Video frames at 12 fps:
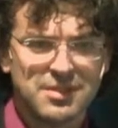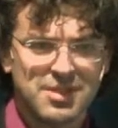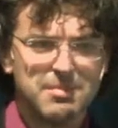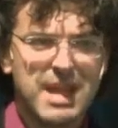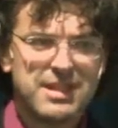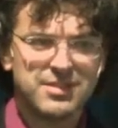
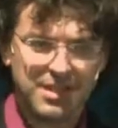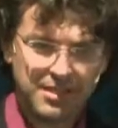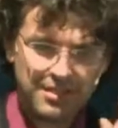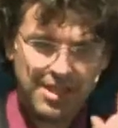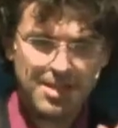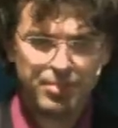It's amazing.
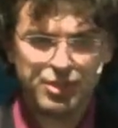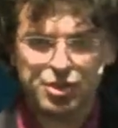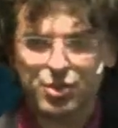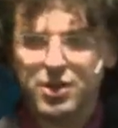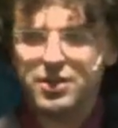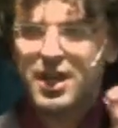Keep it
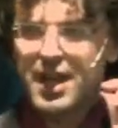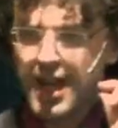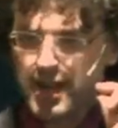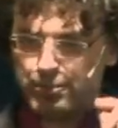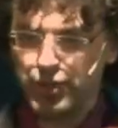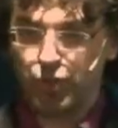short
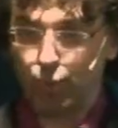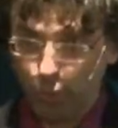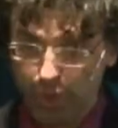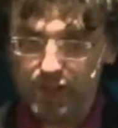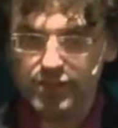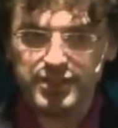and put the
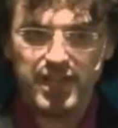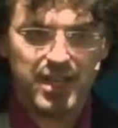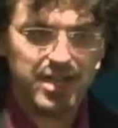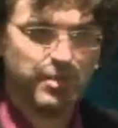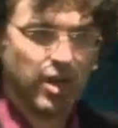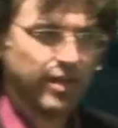real time